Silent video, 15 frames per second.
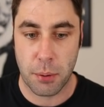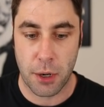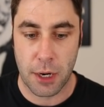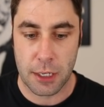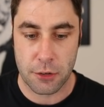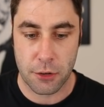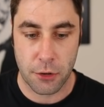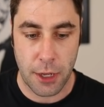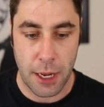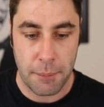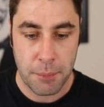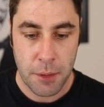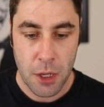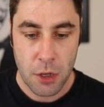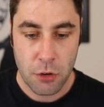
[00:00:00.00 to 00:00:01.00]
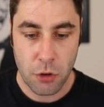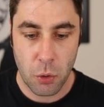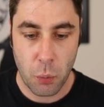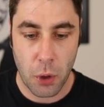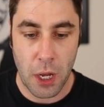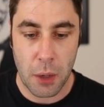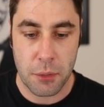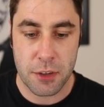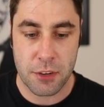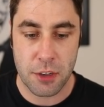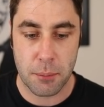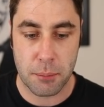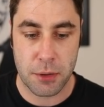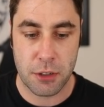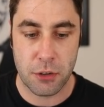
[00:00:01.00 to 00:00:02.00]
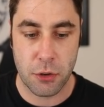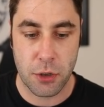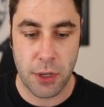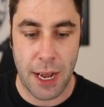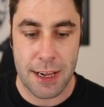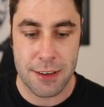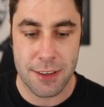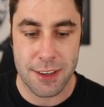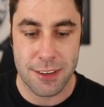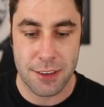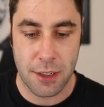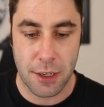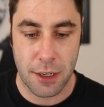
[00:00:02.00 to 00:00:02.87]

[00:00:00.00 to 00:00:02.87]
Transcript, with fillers: product, okay? So what I would simply do, guys, is